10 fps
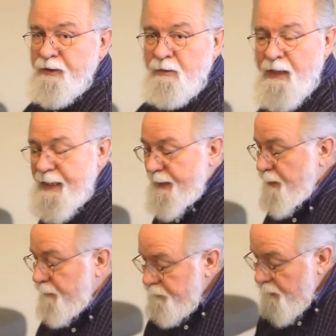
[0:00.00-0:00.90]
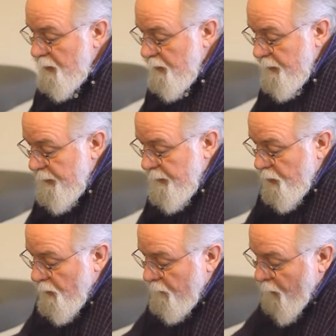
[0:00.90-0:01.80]
to red.
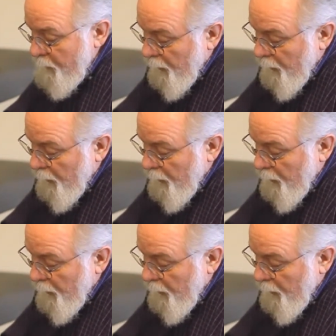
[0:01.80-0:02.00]
So I find my